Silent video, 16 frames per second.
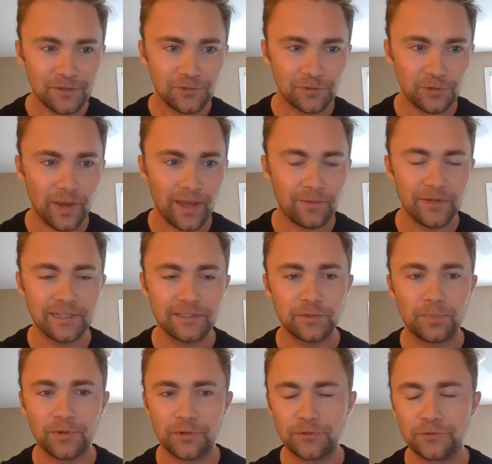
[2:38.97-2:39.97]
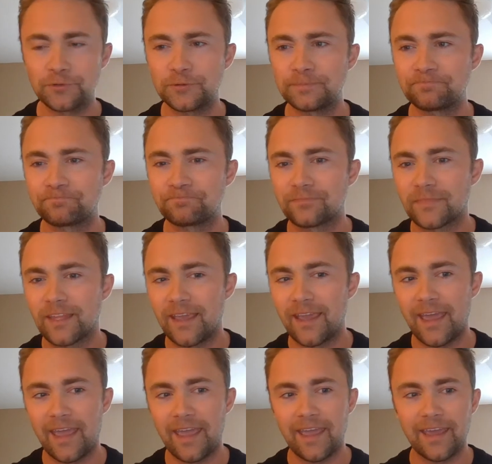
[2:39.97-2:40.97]
So I went to Purdue
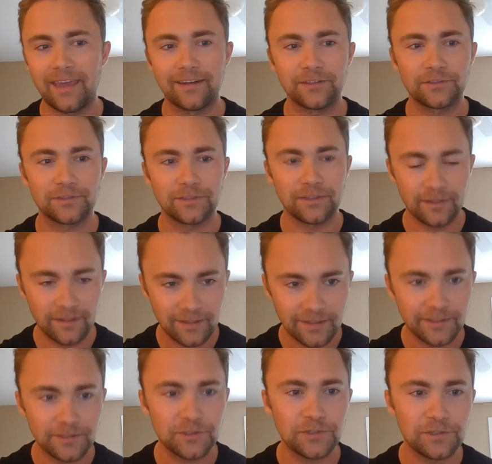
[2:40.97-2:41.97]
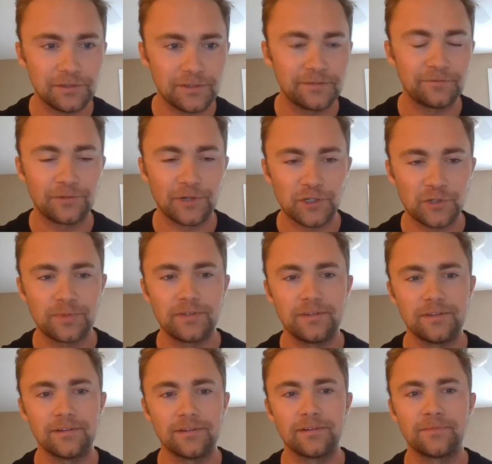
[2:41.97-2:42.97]
and I started in engineering freshman
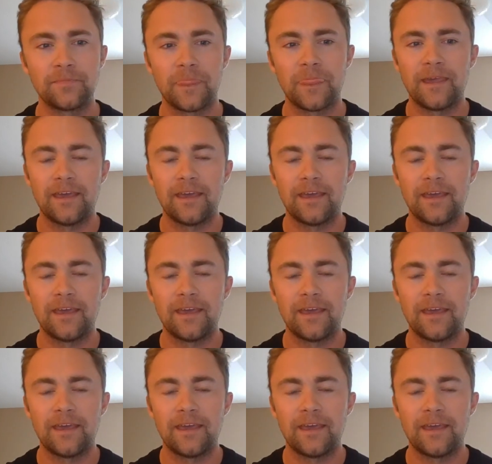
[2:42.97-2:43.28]
year,